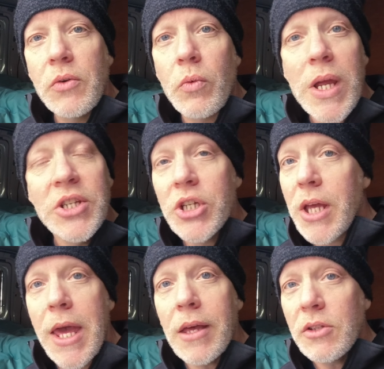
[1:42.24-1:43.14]
in
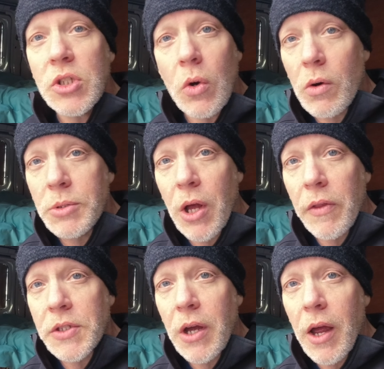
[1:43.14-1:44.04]
raging hailstorms
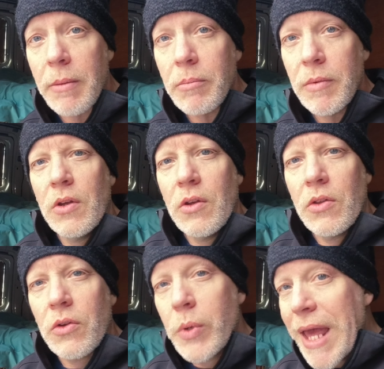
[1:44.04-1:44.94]
all the time.
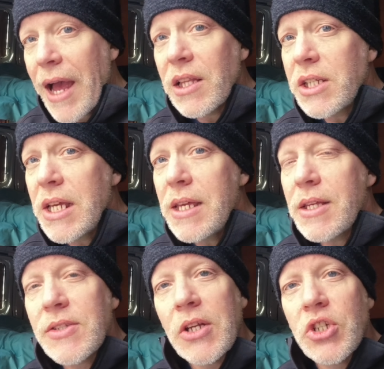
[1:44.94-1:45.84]
The reality
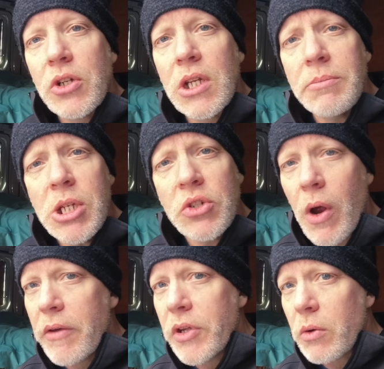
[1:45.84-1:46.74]
is that you're going to be
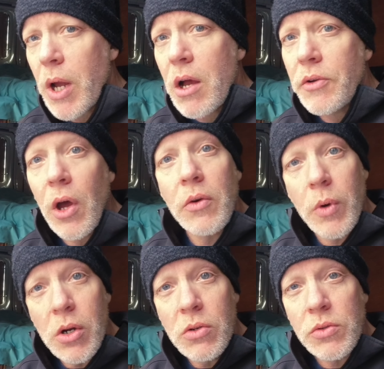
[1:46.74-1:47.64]
driving around on
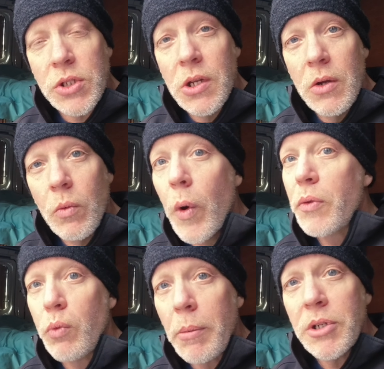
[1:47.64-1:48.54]
roads
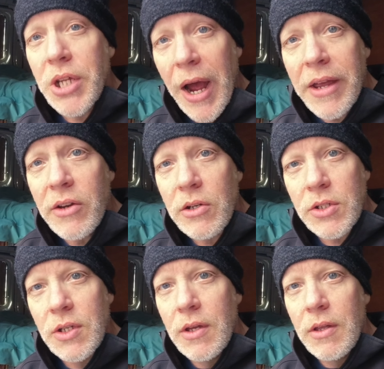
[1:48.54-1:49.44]
with rubber
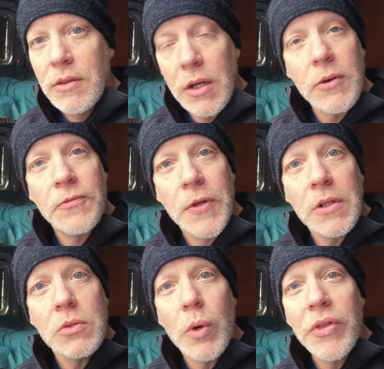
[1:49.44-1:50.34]
tires that are
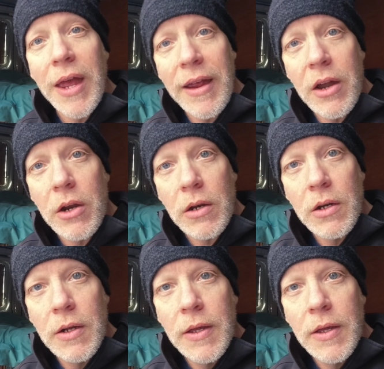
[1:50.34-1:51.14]
filled with air,